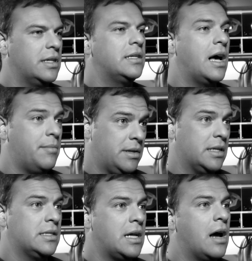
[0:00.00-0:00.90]
of the time it
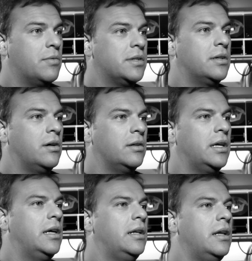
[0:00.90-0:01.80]
does not result
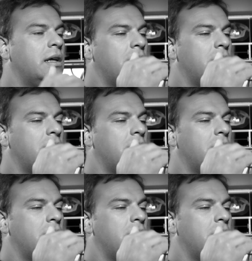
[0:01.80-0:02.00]
in